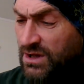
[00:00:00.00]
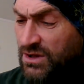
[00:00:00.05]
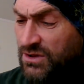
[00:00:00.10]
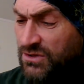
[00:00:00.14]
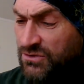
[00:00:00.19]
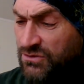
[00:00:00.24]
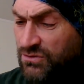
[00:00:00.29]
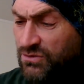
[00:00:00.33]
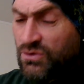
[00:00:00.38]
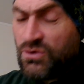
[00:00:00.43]

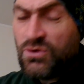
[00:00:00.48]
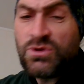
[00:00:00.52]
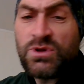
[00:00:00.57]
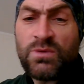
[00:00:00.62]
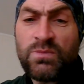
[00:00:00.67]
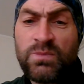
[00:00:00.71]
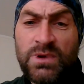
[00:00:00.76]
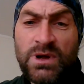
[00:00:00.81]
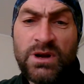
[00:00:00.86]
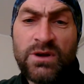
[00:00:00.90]
Through
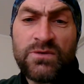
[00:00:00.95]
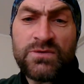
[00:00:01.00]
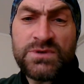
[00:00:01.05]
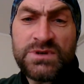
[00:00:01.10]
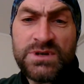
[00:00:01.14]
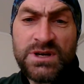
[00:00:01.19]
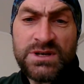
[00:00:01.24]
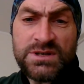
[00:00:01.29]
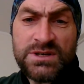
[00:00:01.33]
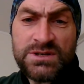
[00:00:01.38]
the blood of
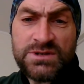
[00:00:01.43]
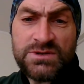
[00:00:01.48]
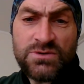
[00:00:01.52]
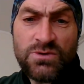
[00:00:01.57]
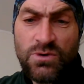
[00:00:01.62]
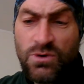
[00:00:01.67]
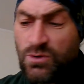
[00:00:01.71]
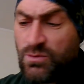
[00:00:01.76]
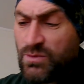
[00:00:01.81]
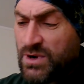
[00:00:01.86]
Jesus,
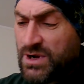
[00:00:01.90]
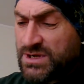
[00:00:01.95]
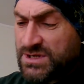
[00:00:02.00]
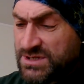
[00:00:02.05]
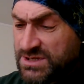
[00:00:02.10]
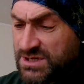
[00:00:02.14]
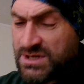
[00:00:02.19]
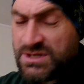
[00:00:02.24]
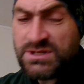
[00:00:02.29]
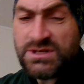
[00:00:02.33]
all my
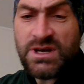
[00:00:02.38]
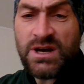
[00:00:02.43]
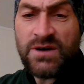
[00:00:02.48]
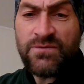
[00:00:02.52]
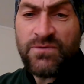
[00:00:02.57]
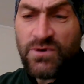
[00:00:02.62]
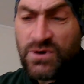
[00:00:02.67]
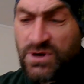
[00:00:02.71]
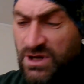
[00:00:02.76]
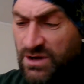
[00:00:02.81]
sins are
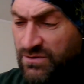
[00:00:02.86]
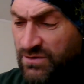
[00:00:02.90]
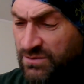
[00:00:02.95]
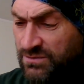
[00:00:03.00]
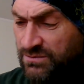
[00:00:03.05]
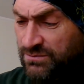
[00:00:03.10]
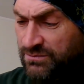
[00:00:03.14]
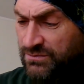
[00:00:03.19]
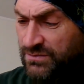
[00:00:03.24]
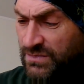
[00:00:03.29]

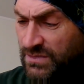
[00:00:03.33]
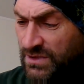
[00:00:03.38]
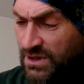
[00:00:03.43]
forgiven.